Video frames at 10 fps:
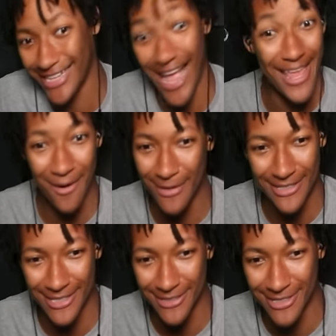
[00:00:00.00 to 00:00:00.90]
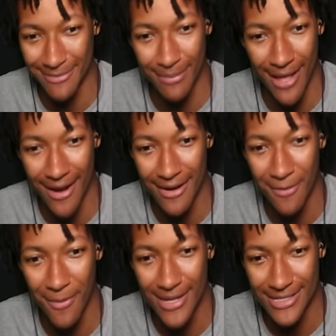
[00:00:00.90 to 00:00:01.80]
you're you're just blocking the
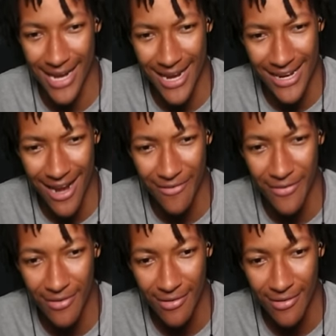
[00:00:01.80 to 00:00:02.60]
ways. Can I get out of here?